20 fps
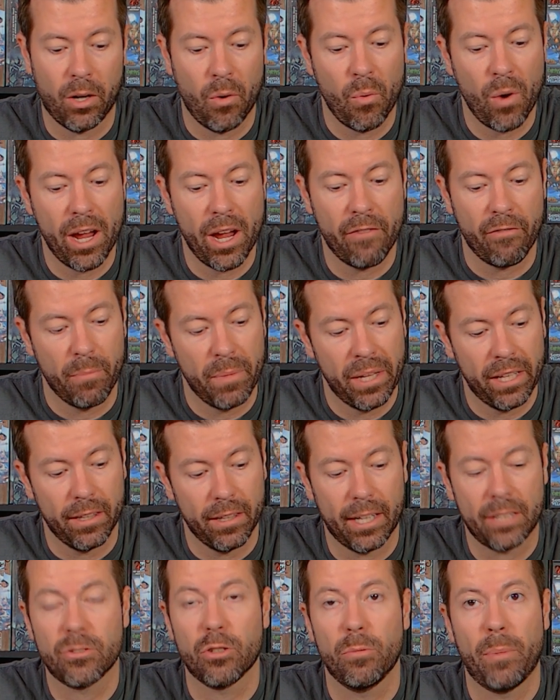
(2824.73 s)
away from the
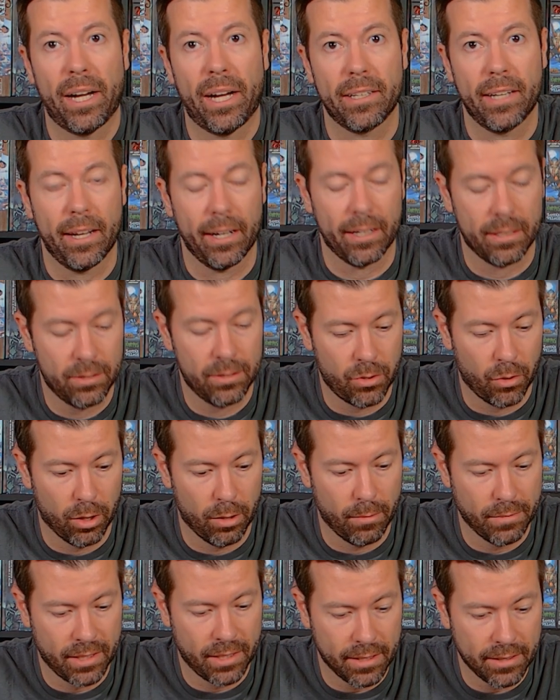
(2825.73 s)
electromagnetic
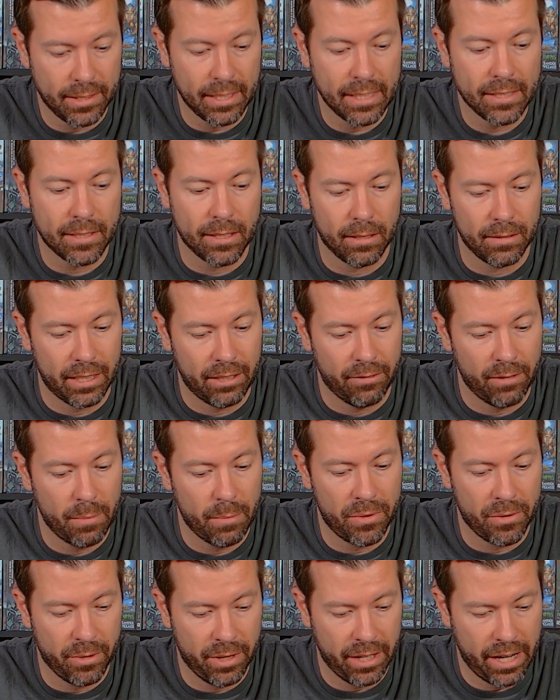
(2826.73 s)
storms that seasonally rip
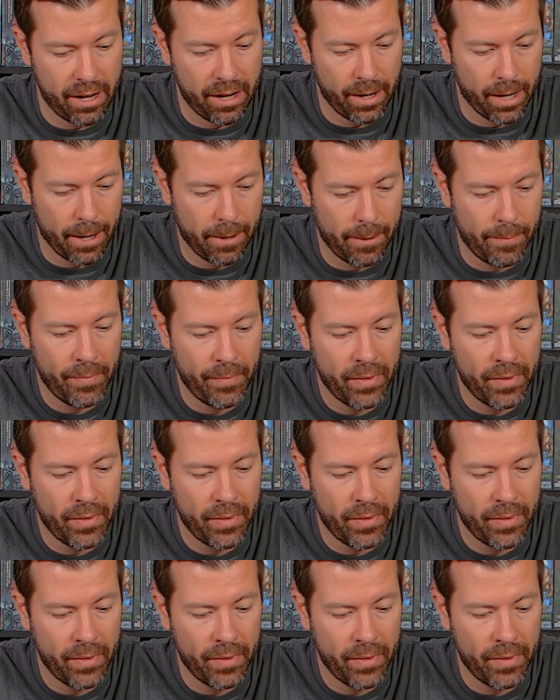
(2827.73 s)
through the area.